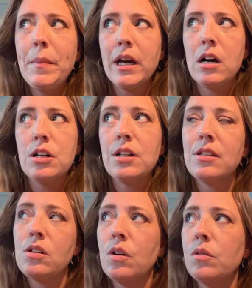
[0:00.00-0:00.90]
my gosh,
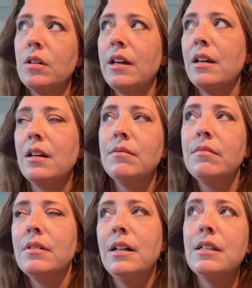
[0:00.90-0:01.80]
that's so like,
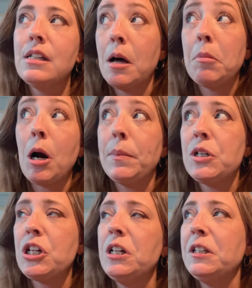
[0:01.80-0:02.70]
it's not proper
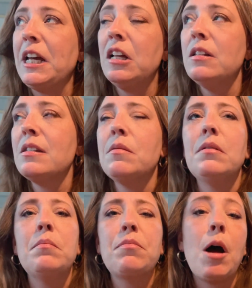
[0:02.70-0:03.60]
gel nails
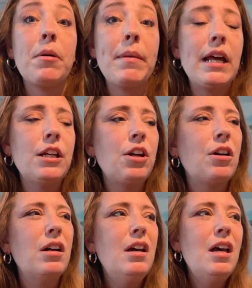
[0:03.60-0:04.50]
and proper
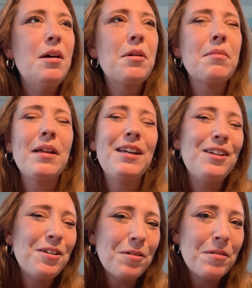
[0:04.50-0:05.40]
manicure. But I'm like,
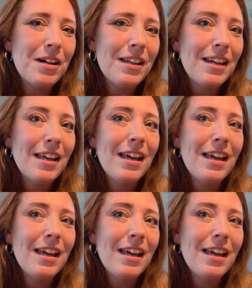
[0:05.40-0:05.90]
you know what?